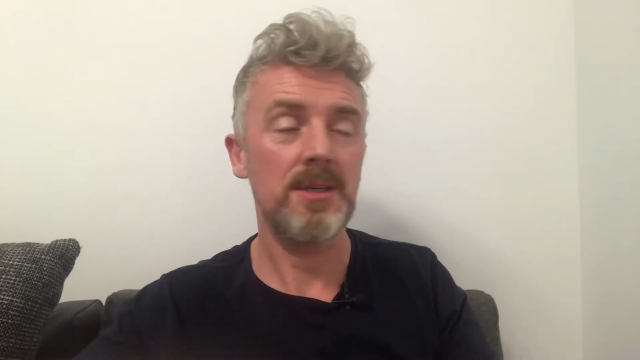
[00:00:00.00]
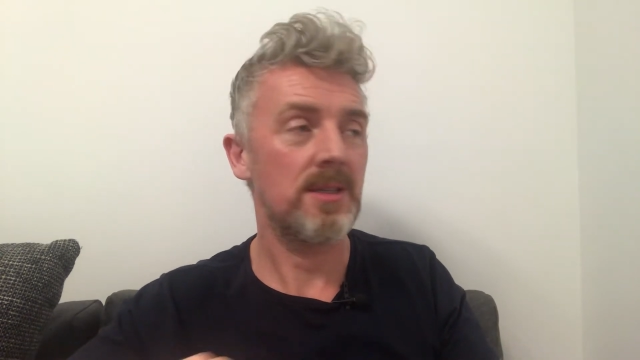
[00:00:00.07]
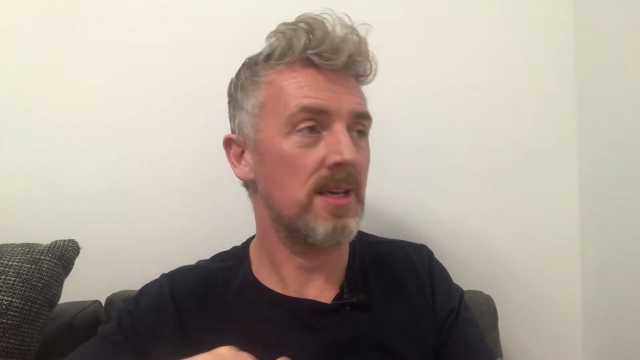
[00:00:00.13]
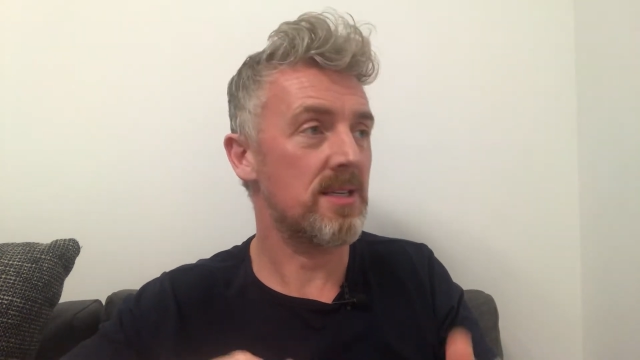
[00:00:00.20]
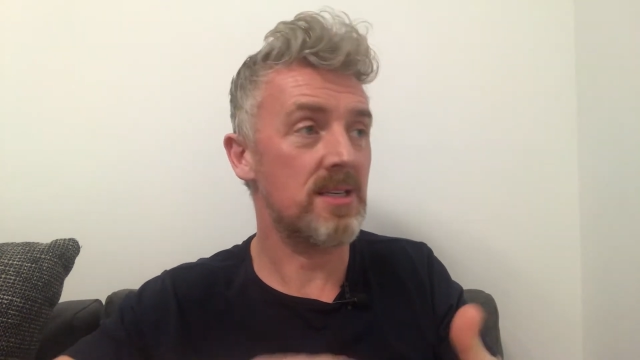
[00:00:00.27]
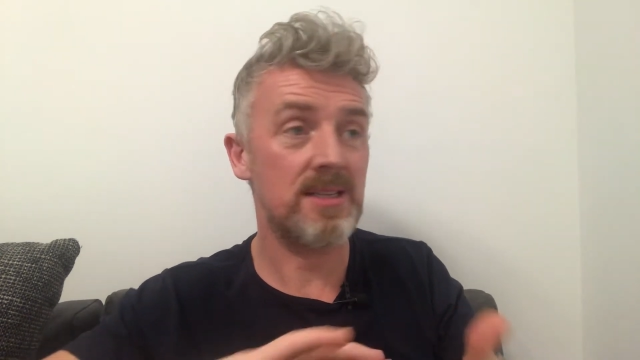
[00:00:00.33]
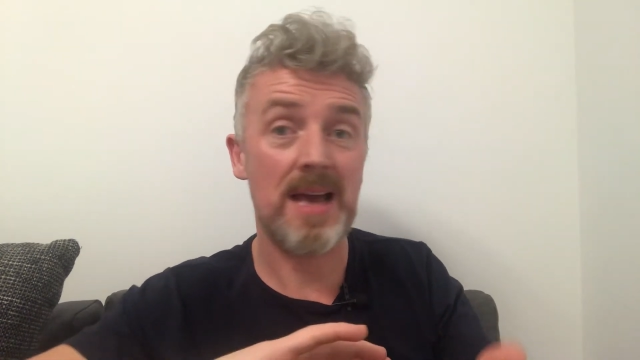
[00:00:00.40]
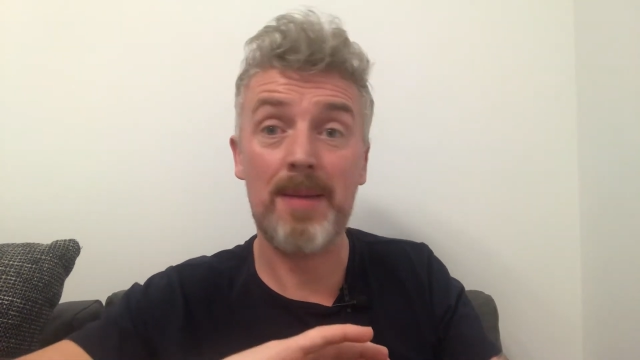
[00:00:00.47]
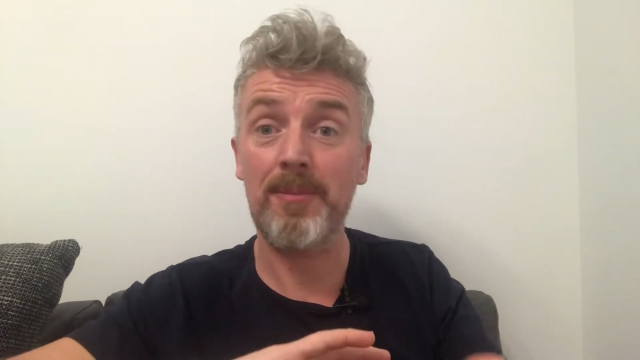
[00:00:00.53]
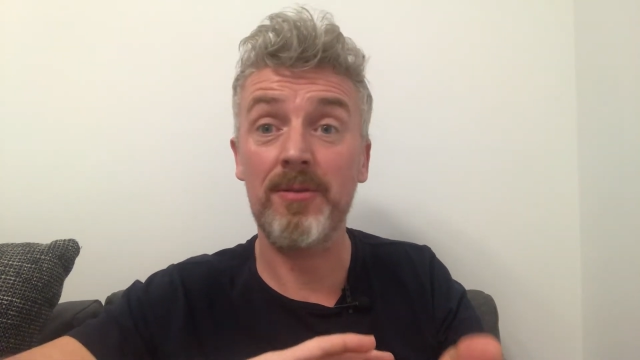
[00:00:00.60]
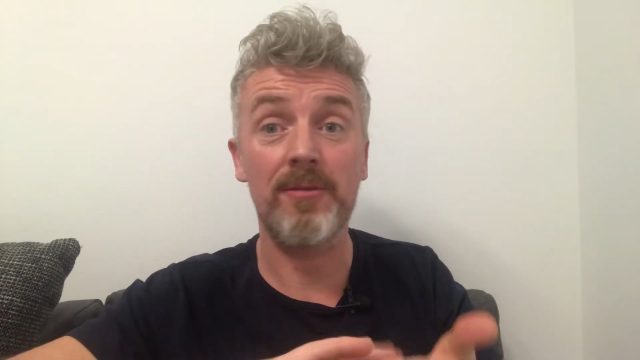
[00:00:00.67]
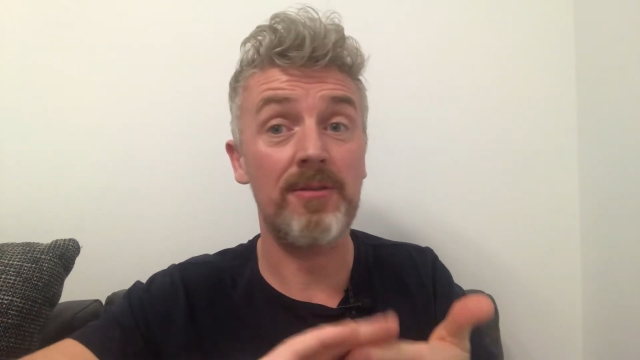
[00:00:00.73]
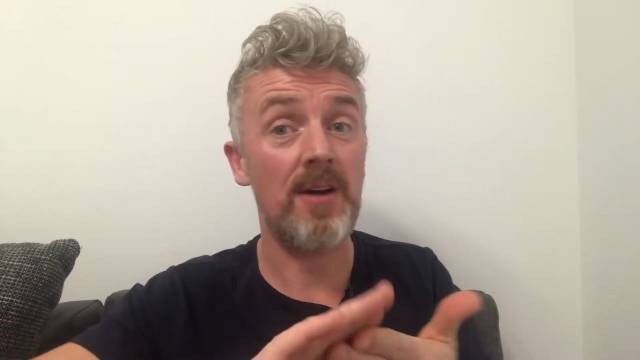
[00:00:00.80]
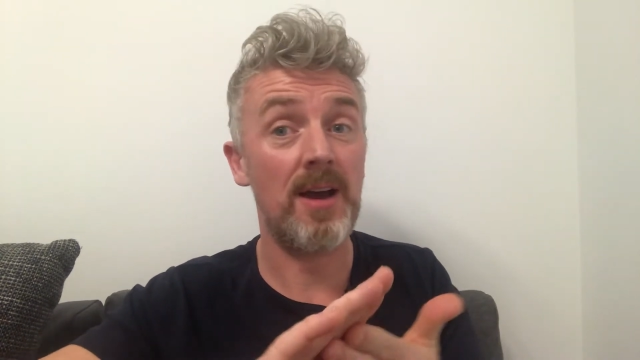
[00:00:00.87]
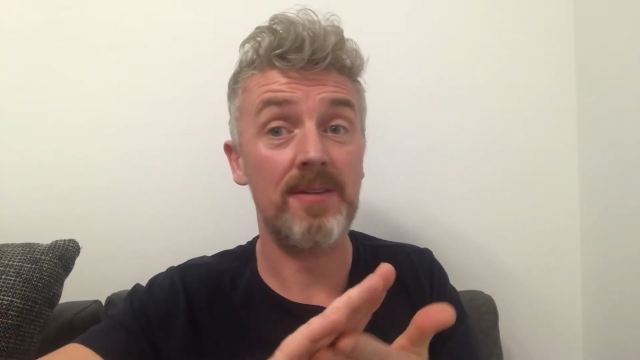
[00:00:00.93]
this has
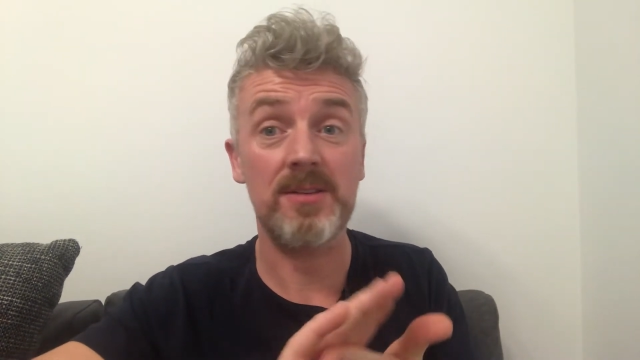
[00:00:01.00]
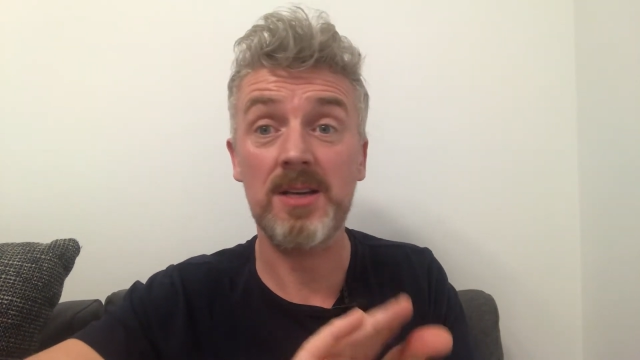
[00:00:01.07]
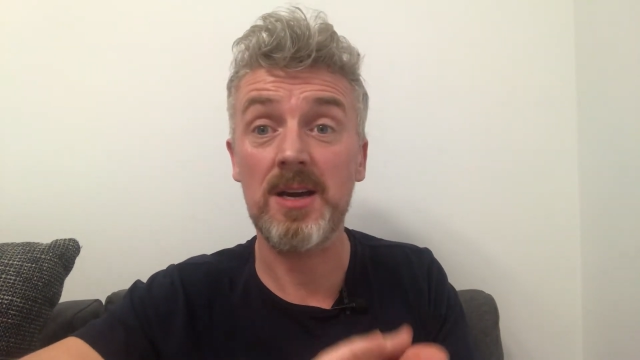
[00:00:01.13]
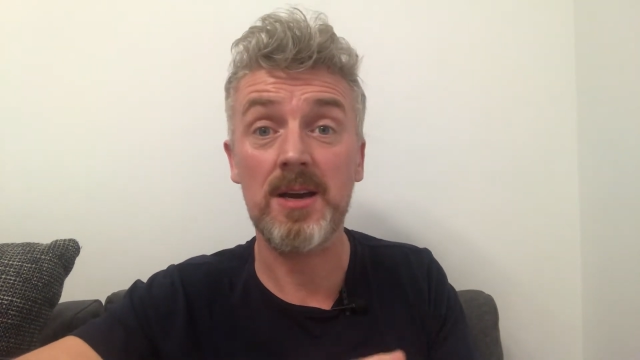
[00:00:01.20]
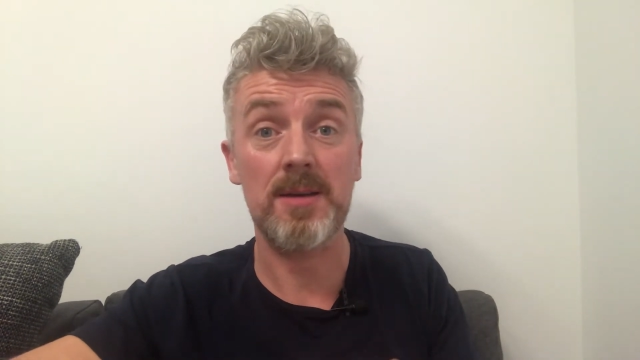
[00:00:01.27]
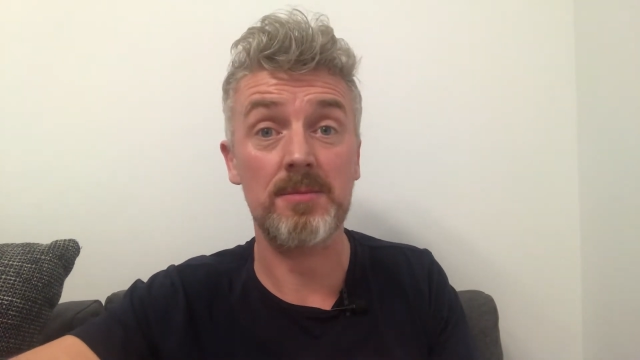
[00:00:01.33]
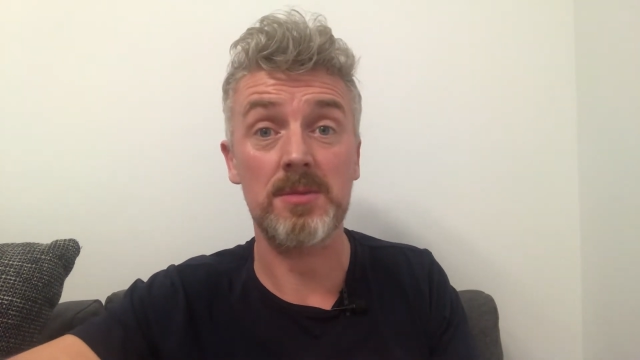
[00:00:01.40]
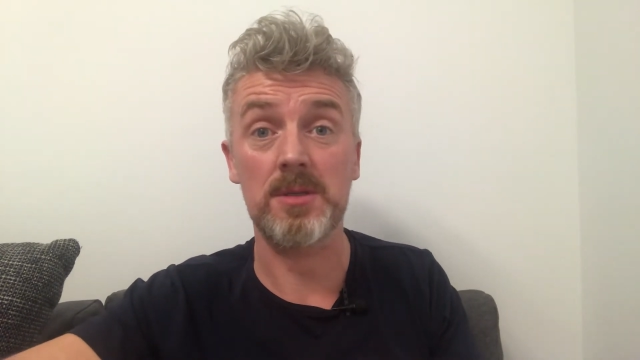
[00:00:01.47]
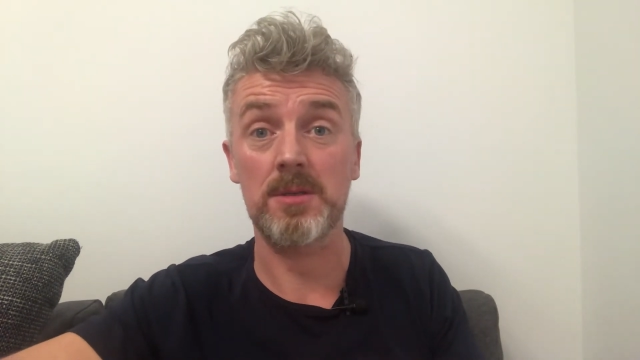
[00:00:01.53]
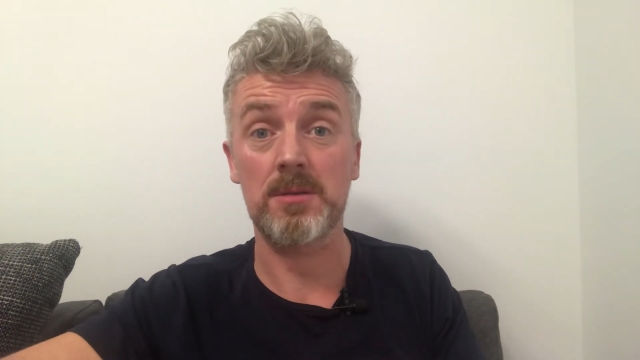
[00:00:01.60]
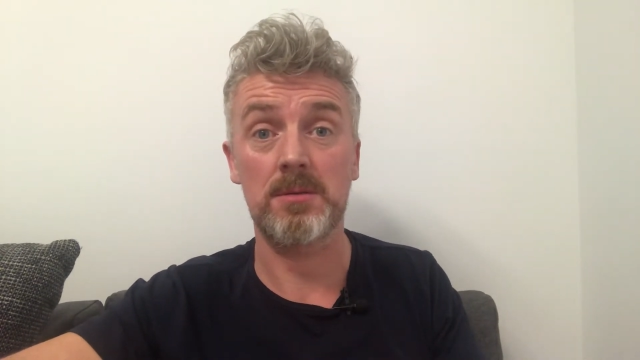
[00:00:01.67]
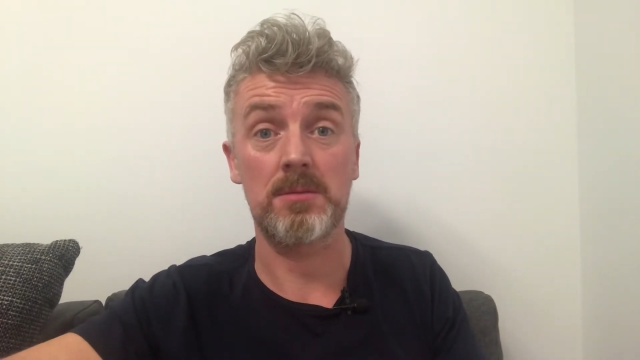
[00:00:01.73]
happened 5 times,